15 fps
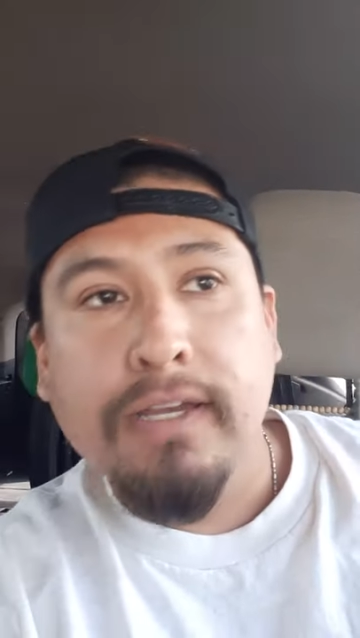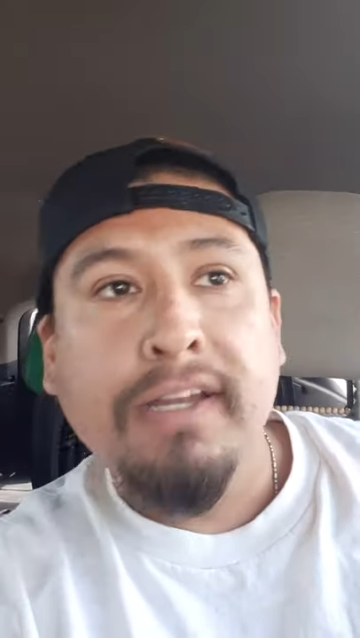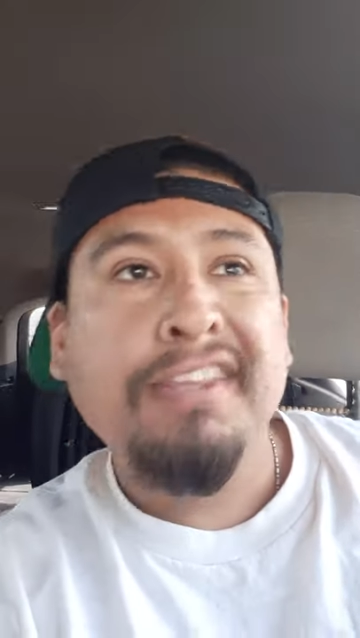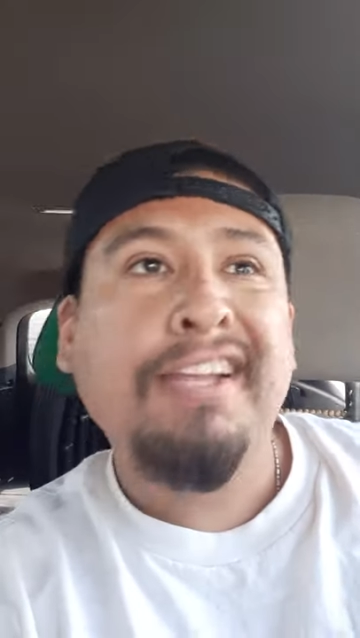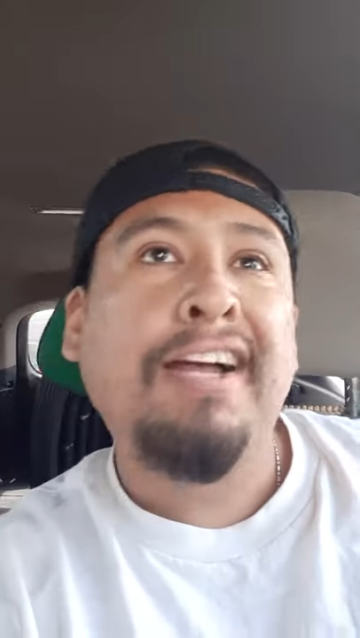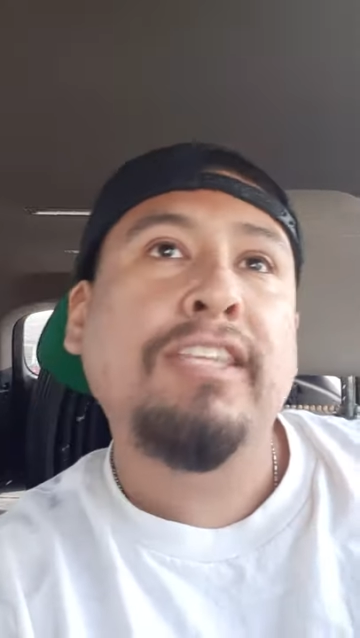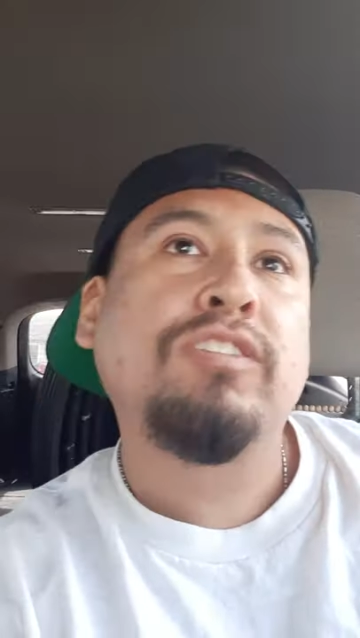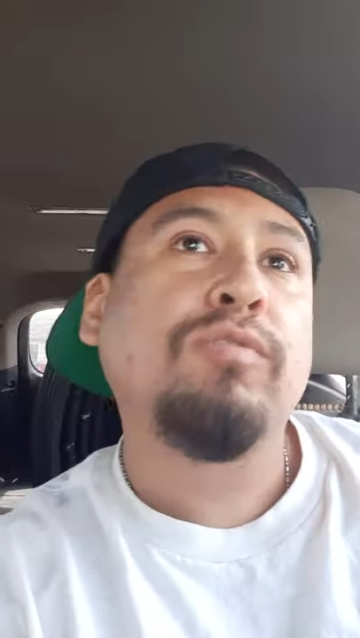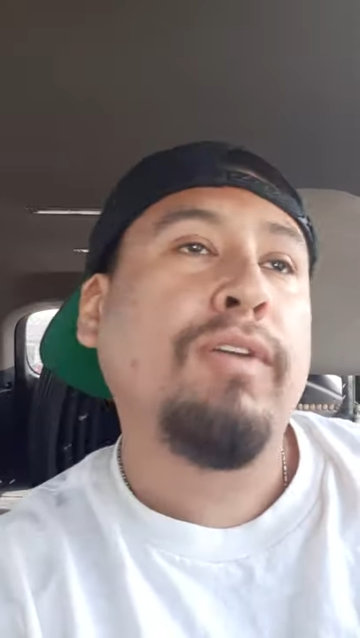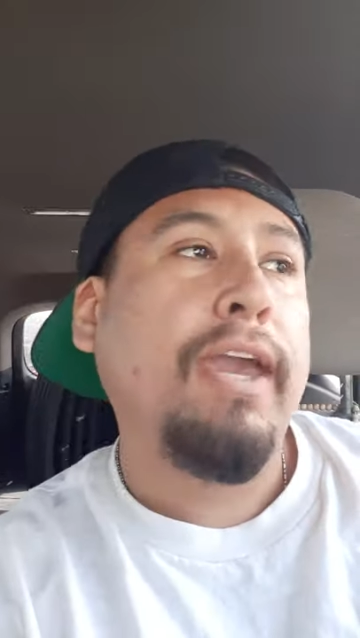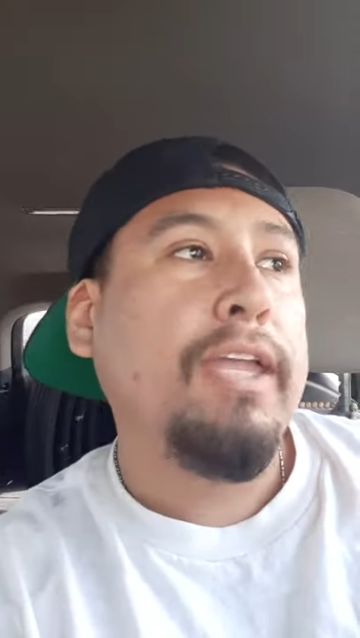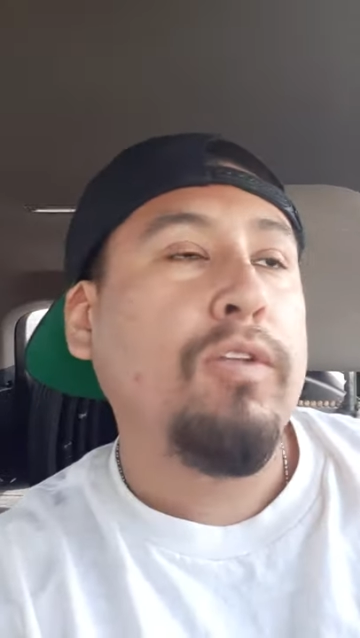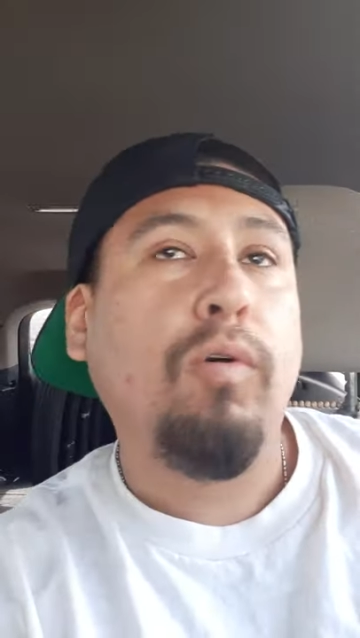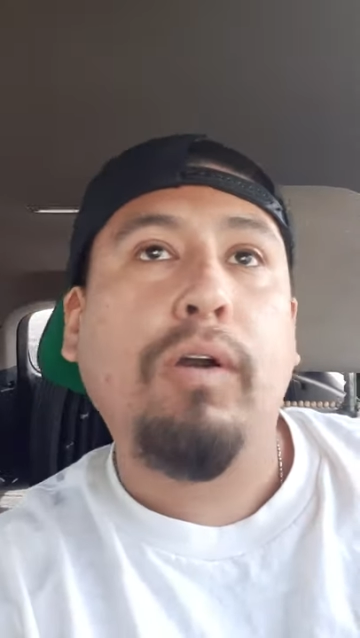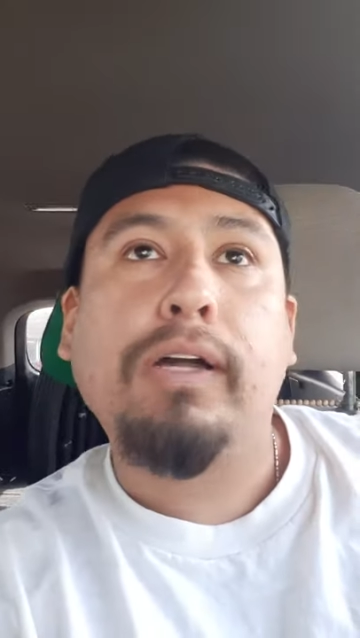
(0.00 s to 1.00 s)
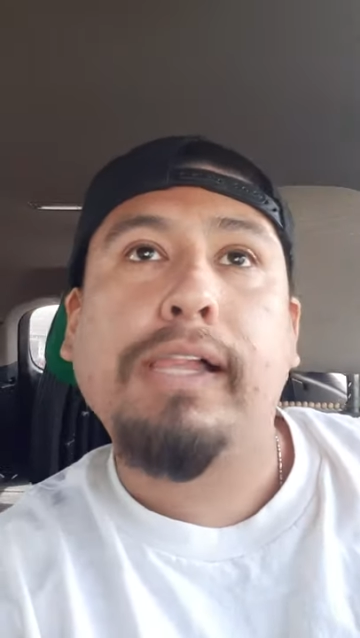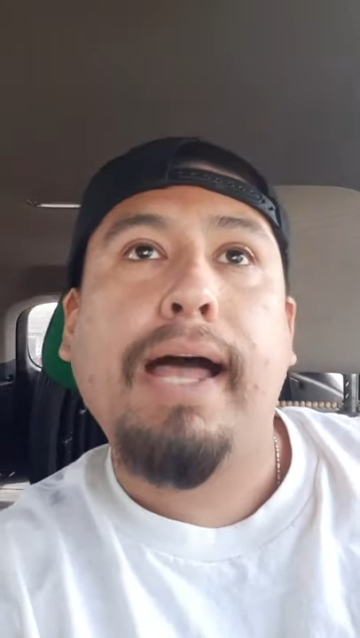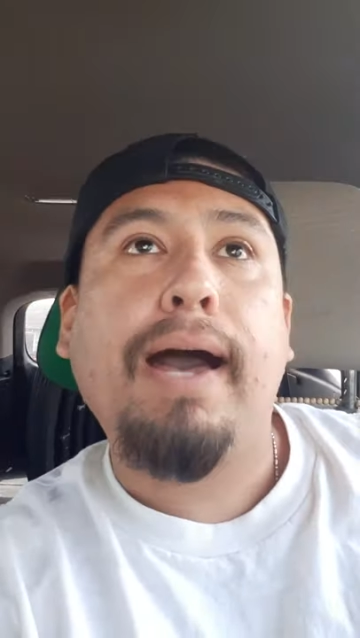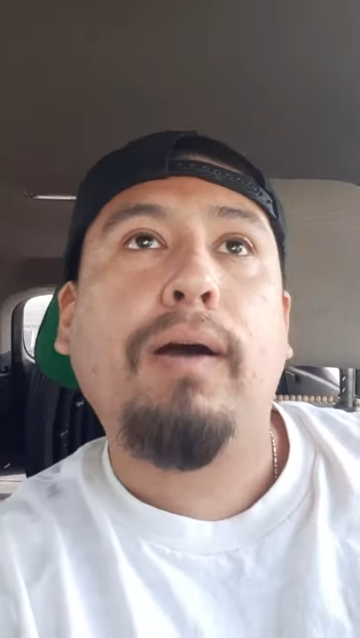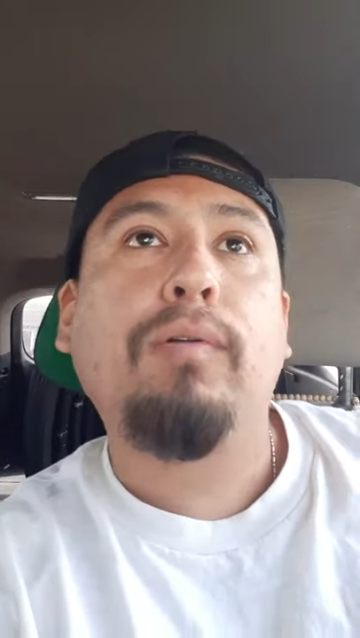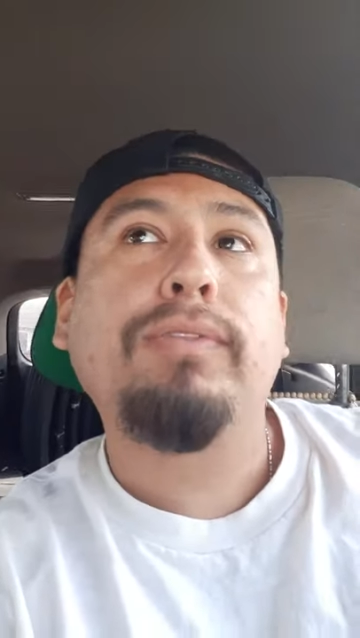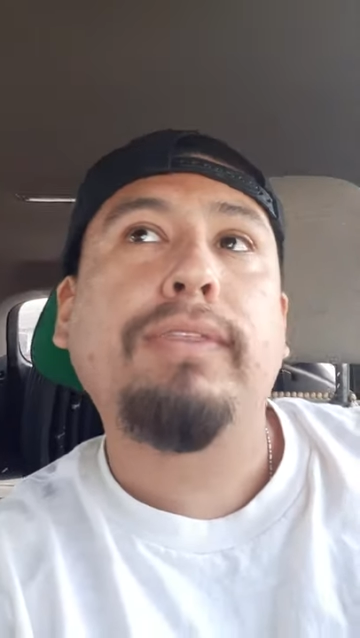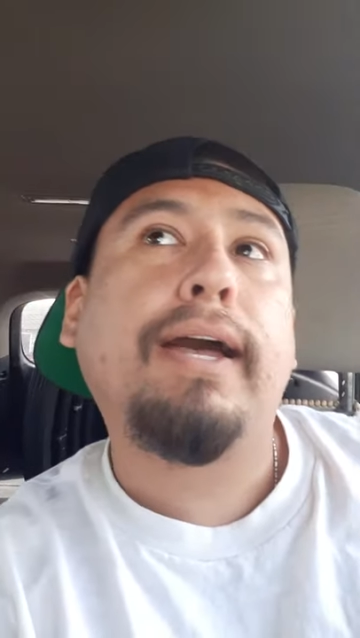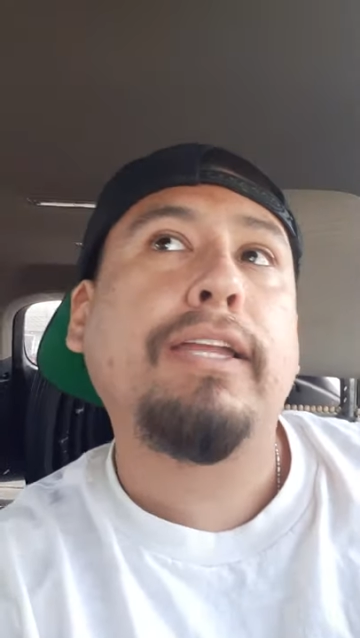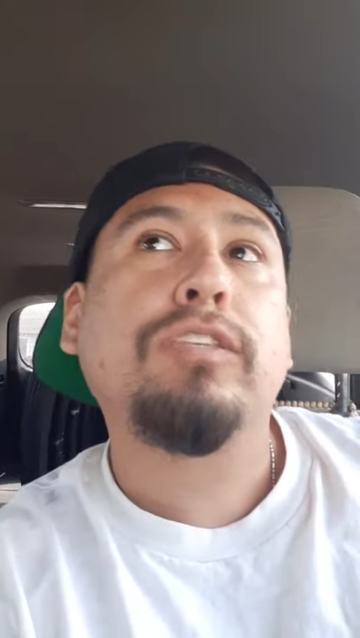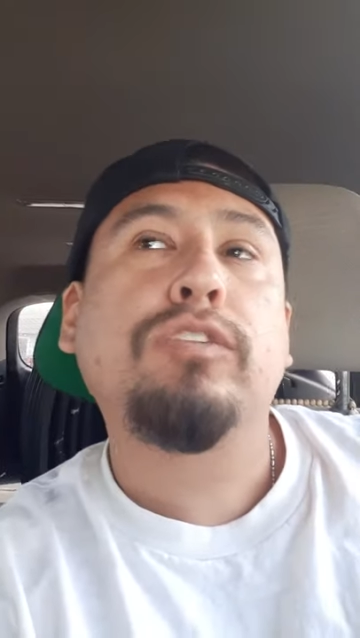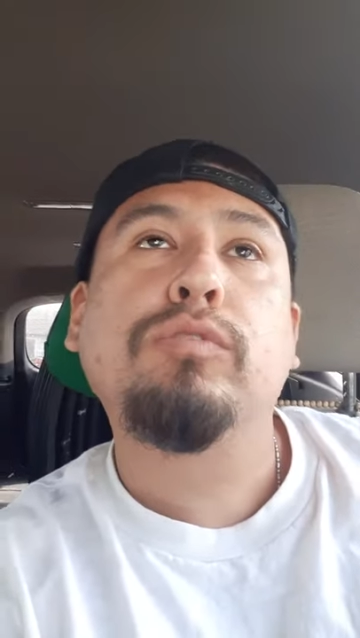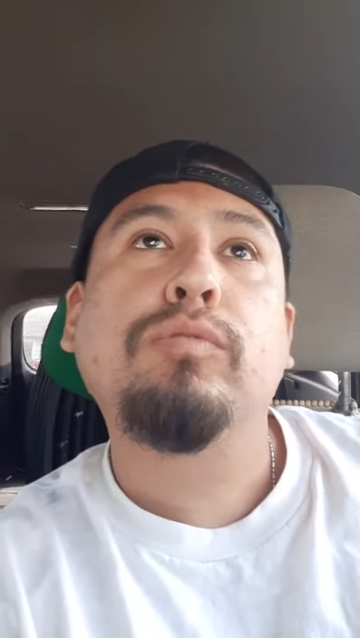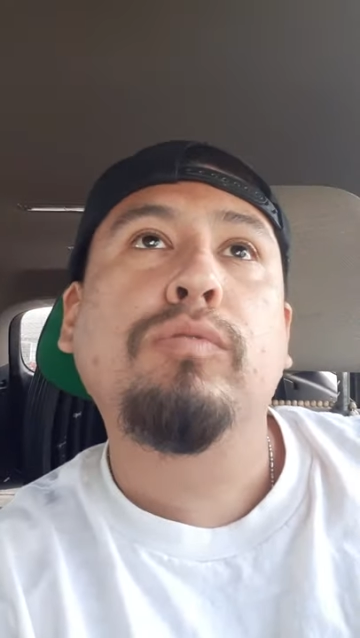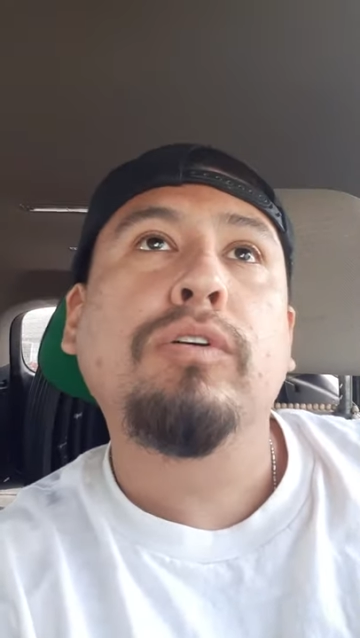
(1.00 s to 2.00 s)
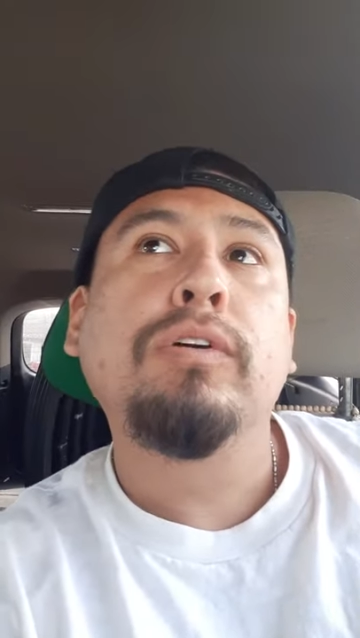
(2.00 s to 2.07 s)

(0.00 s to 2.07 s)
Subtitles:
Not to gain no clout, not to